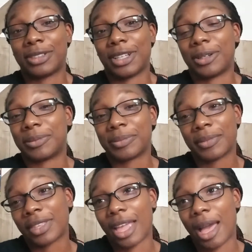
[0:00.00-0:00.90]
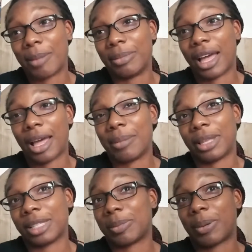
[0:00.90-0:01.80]
So I'm not
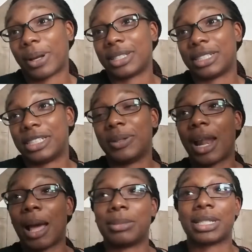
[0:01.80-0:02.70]
I'm not surprised that she's doing it.